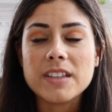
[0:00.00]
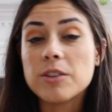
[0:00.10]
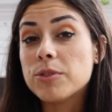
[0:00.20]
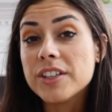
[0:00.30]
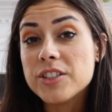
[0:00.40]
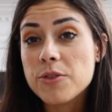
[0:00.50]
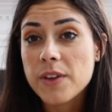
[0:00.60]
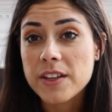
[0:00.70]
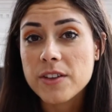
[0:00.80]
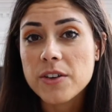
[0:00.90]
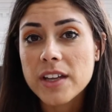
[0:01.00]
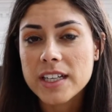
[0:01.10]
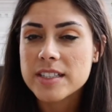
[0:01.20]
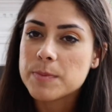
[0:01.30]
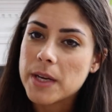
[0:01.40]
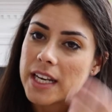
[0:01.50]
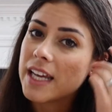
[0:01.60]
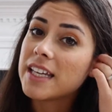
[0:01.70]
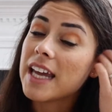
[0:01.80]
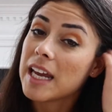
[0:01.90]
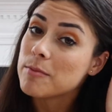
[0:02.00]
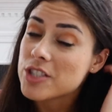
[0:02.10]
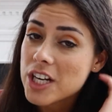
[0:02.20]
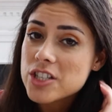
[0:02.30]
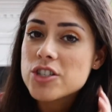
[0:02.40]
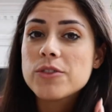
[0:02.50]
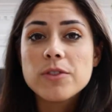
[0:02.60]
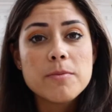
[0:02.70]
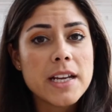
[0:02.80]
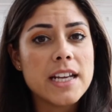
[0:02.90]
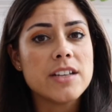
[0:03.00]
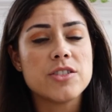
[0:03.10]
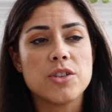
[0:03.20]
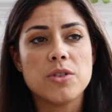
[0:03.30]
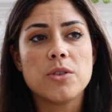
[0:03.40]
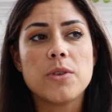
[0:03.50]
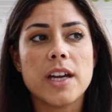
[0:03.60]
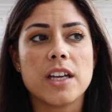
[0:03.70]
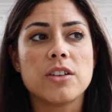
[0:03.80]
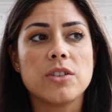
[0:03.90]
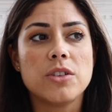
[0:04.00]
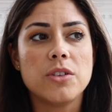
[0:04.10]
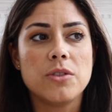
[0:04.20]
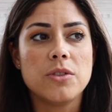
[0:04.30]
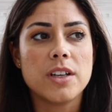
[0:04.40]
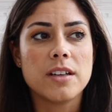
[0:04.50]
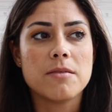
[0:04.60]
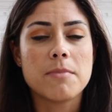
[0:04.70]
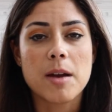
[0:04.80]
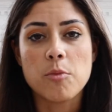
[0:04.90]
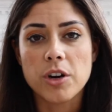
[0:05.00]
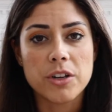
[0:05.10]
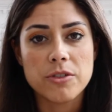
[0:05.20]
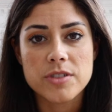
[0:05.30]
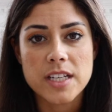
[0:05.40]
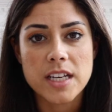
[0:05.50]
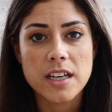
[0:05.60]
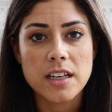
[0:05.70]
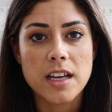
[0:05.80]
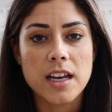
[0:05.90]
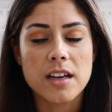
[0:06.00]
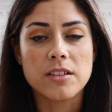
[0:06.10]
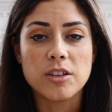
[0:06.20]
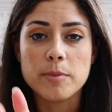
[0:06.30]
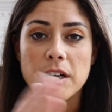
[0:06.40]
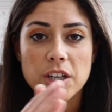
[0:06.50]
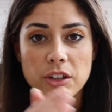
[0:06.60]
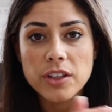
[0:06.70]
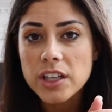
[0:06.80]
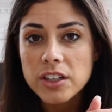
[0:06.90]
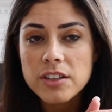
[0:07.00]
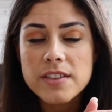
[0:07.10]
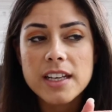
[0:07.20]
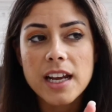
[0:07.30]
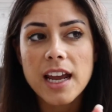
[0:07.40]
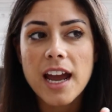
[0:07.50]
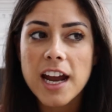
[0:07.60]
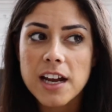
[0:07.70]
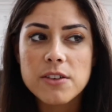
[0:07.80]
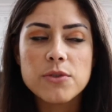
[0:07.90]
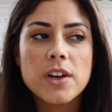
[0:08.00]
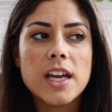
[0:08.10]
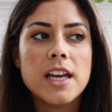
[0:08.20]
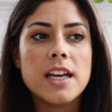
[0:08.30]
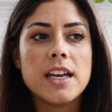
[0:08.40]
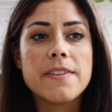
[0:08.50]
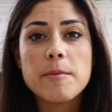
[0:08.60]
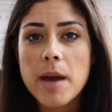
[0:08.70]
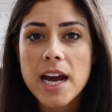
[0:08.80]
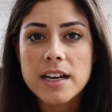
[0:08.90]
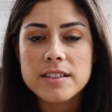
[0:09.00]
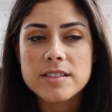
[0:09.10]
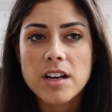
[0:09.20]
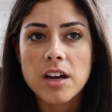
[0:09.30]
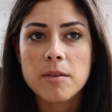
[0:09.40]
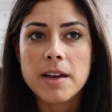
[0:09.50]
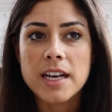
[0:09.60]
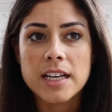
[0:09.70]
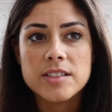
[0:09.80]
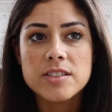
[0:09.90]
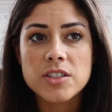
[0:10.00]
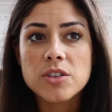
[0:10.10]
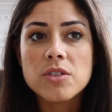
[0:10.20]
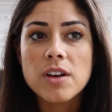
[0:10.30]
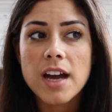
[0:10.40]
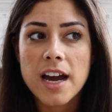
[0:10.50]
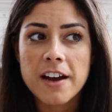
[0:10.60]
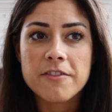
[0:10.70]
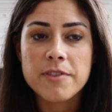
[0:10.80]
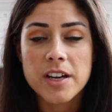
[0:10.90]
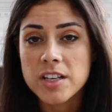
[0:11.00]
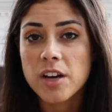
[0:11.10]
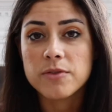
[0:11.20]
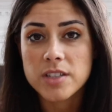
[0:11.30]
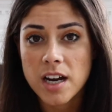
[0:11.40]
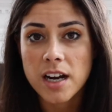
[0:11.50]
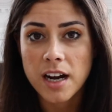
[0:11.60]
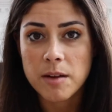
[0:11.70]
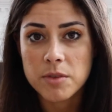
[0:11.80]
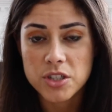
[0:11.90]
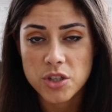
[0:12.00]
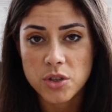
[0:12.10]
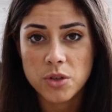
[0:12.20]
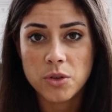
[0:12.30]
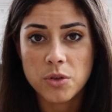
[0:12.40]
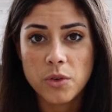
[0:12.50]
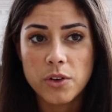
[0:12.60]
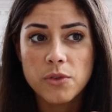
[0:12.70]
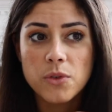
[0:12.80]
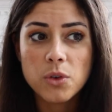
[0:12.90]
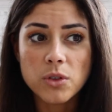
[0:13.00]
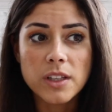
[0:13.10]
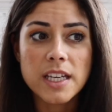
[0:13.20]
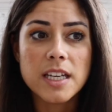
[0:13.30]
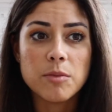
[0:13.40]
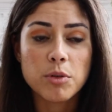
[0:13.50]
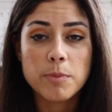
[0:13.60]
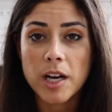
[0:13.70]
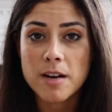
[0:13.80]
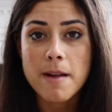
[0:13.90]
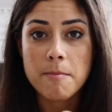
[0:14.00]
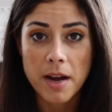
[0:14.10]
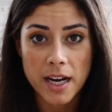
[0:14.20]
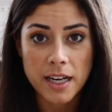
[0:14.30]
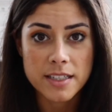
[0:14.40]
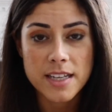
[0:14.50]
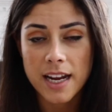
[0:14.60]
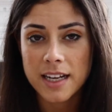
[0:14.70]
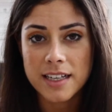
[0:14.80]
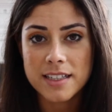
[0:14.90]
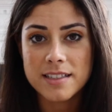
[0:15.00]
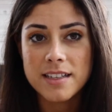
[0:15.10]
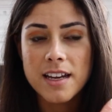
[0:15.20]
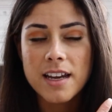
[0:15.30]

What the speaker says: I really do think though that it's been a game changer for me to include my morning routine a little bit earlier than I have in the past. And I still have enough time to fully prepare my mind and